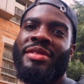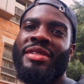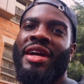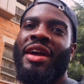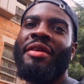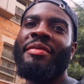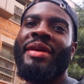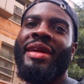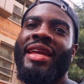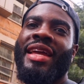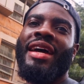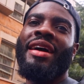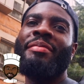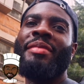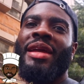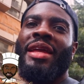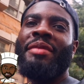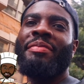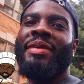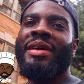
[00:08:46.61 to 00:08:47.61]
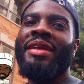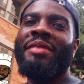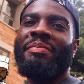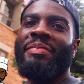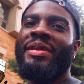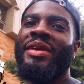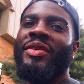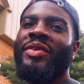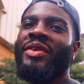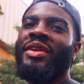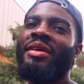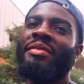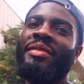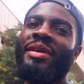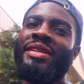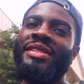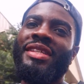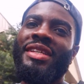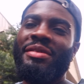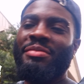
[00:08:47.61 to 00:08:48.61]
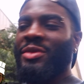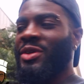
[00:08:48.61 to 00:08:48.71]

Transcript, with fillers: Sorry I can't make it on the plane with them, you see?